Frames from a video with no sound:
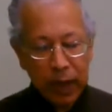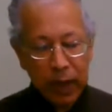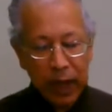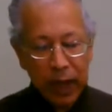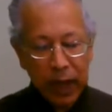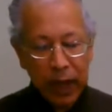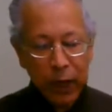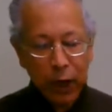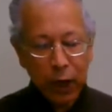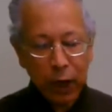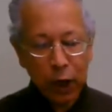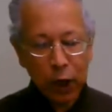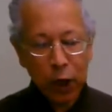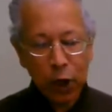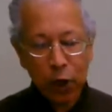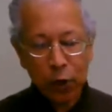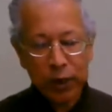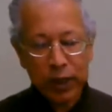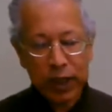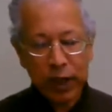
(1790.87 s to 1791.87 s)
In your
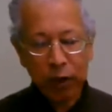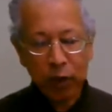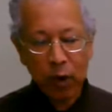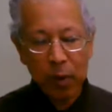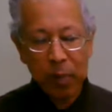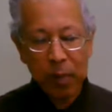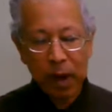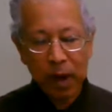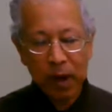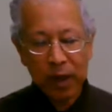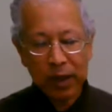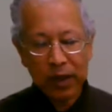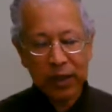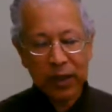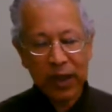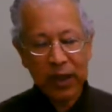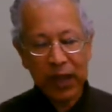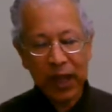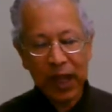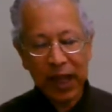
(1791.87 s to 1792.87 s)
closing remarks
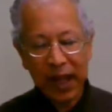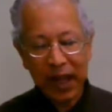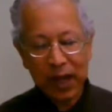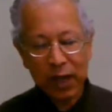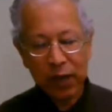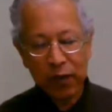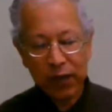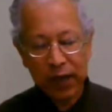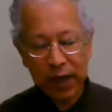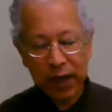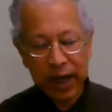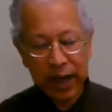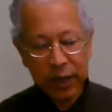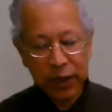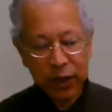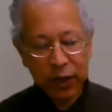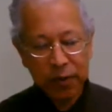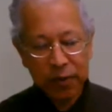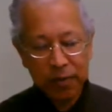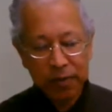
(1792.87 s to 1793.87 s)
at the end of the
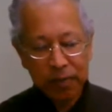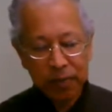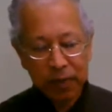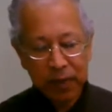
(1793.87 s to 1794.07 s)
letter,